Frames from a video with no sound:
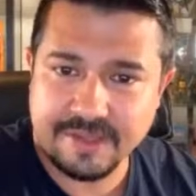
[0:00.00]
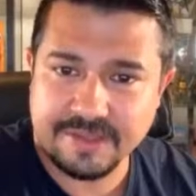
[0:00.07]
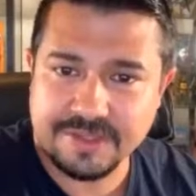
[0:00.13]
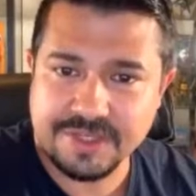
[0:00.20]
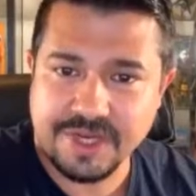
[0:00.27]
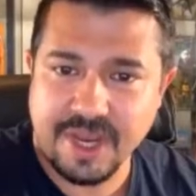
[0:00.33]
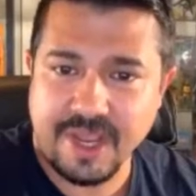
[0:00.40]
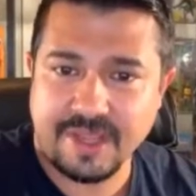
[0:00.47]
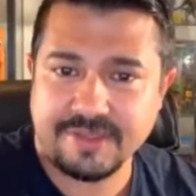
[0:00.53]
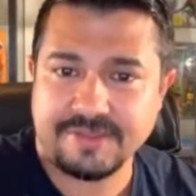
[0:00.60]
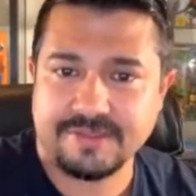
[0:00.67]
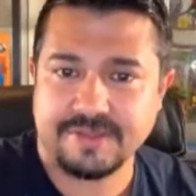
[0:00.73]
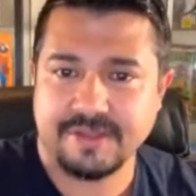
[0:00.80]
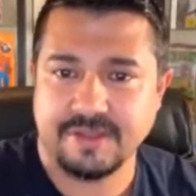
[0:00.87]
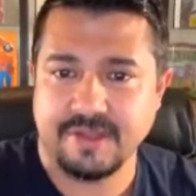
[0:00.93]

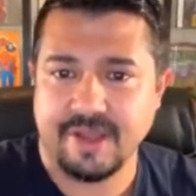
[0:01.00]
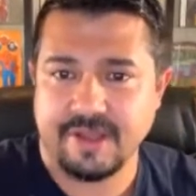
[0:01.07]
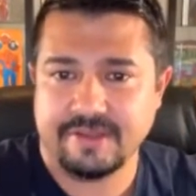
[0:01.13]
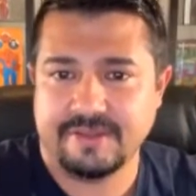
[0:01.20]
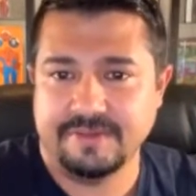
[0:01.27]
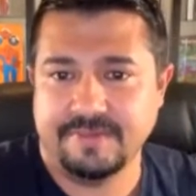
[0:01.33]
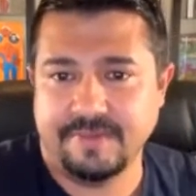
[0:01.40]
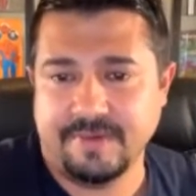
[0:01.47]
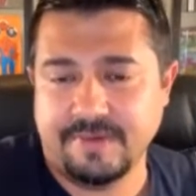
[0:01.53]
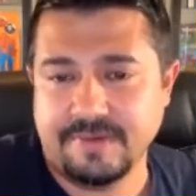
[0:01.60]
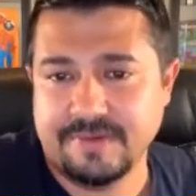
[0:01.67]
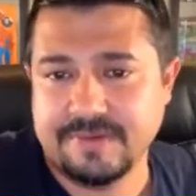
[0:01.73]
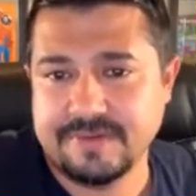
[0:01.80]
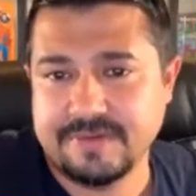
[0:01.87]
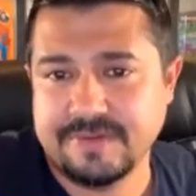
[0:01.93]
chance
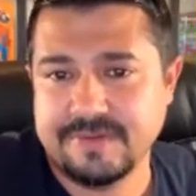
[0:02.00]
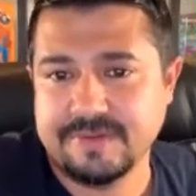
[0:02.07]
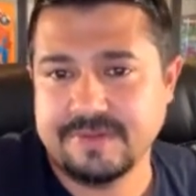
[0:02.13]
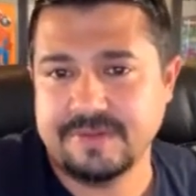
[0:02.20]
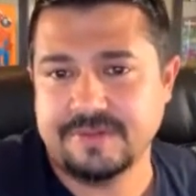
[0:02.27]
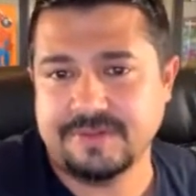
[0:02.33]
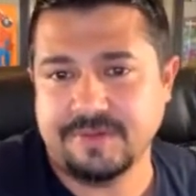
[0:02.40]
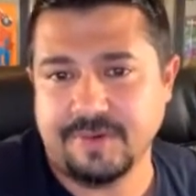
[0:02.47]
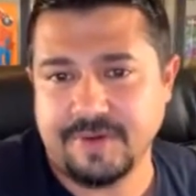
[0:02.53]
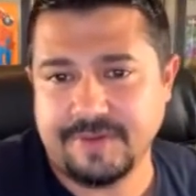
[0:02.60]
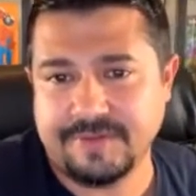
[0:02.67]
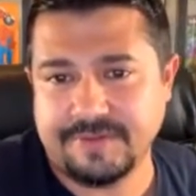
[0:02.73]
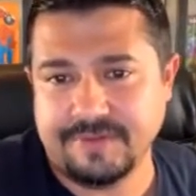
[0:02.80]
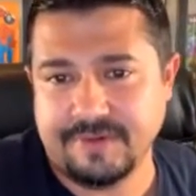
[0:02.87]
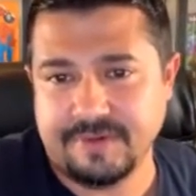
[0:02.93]
collectibles. So
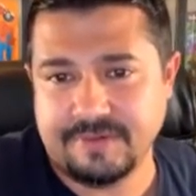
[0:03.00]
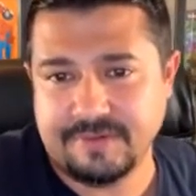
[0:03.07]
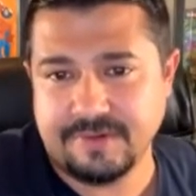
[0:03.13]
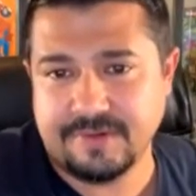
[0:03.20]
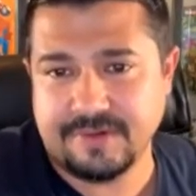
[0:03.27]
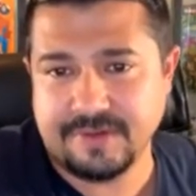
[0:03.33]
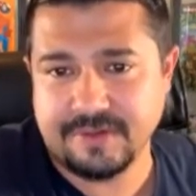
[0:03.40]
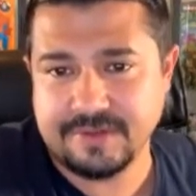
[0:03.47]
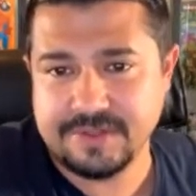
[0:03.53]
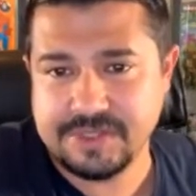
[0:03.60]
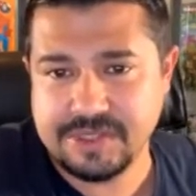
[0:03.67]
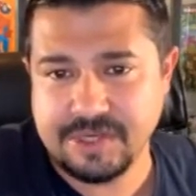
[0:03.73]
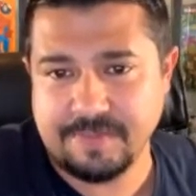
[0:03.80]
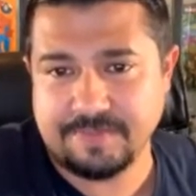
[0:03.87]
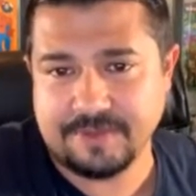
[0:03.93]
2200
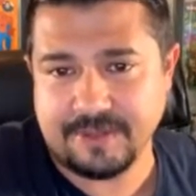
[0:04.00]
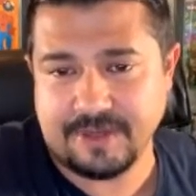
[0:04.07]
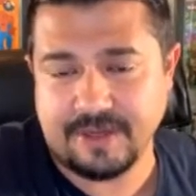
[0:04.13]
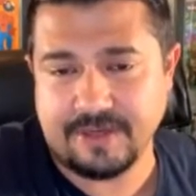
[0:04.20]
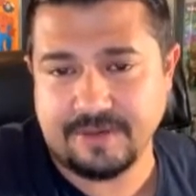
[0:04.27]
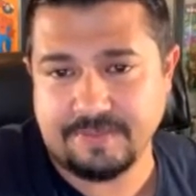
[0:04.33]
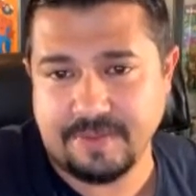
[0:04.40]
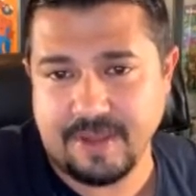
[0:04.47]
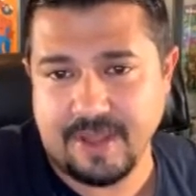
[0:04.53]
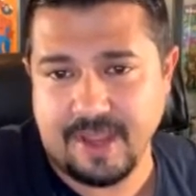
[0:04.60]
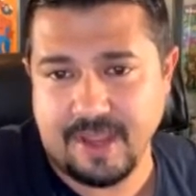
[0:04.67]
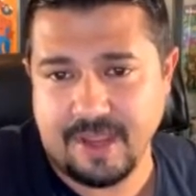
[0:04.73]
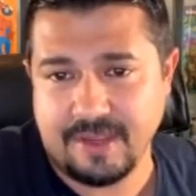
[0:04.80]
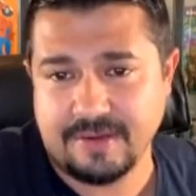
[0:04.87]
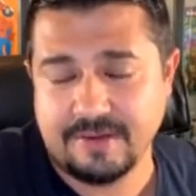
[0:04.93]
shipped on a
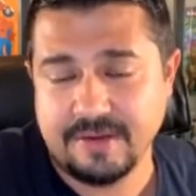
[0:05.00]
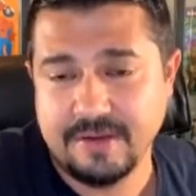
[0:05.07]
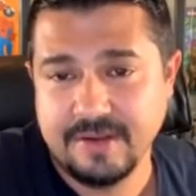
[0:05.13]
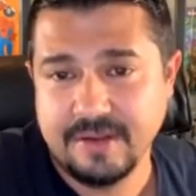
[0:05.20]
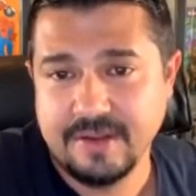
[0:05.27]
plan,